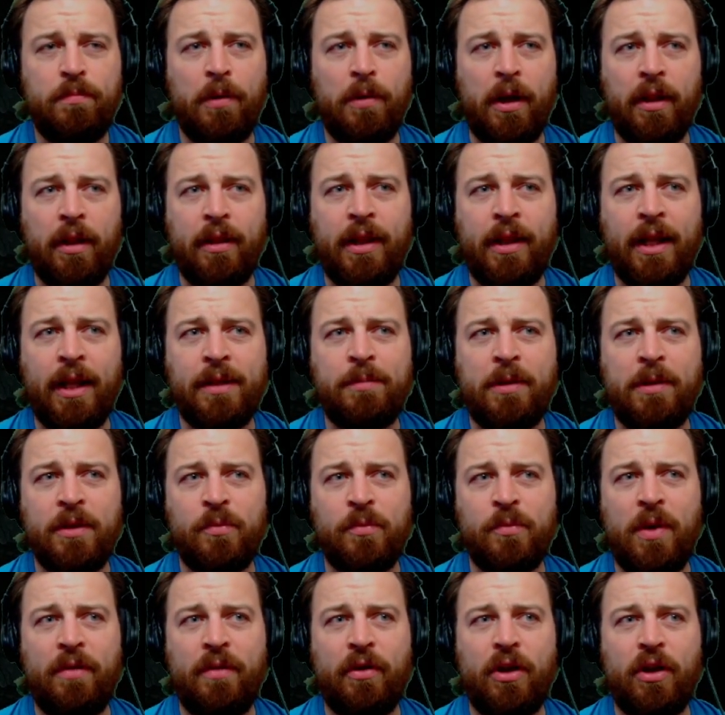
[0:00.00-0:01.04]
but that's
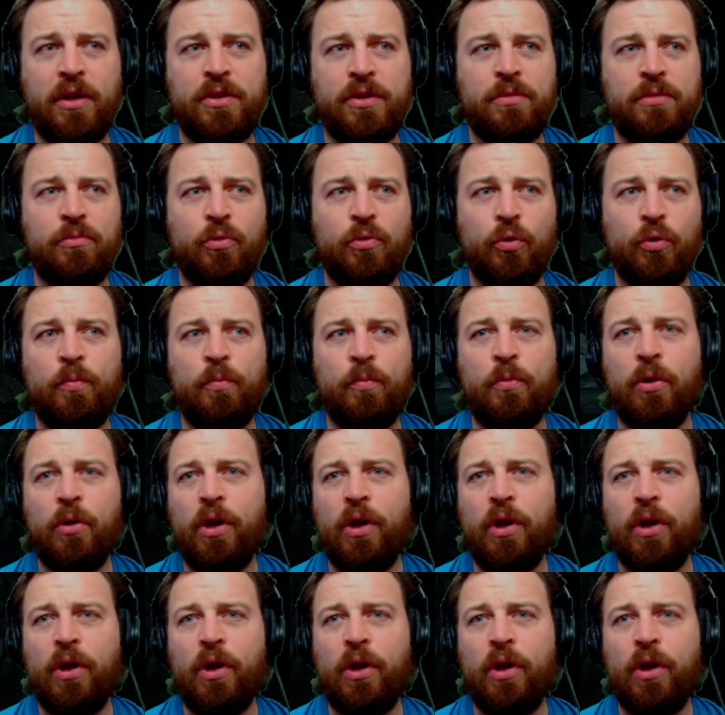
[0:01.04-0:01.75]
because we have a custom group.